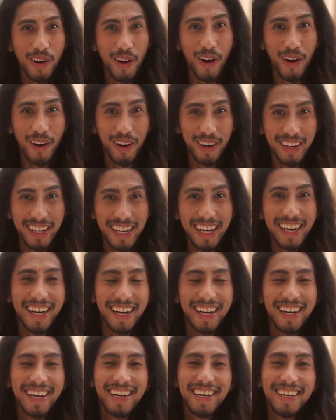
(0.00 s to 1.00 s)
card.
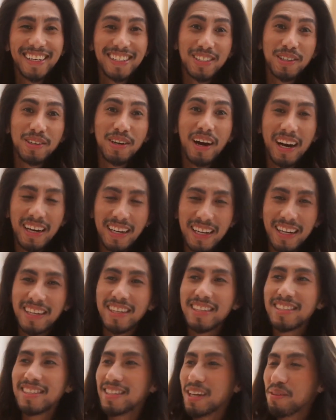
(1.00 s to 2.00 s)
Yeah. So
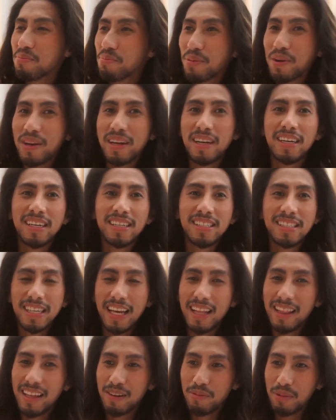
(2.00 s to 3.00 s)
goddess, empress,
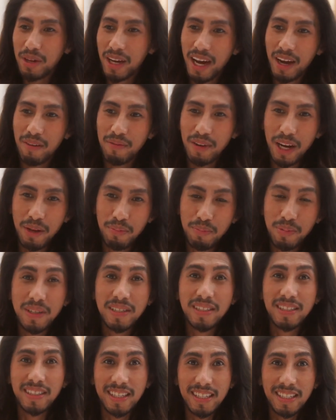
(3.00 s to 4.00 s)
and then we have high
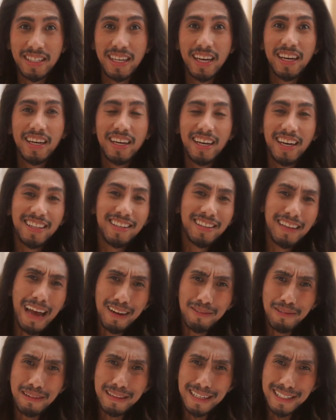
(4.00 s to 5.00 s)
priestess. And then
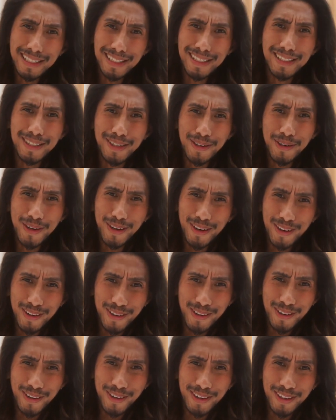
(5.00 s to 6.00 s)
actually, this is your
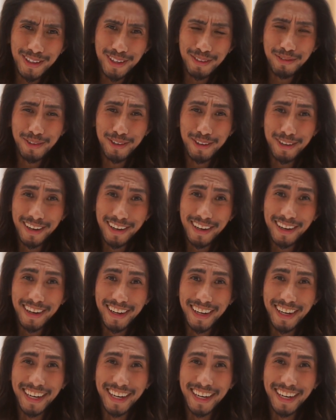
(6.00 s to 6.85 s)
card. I forgot.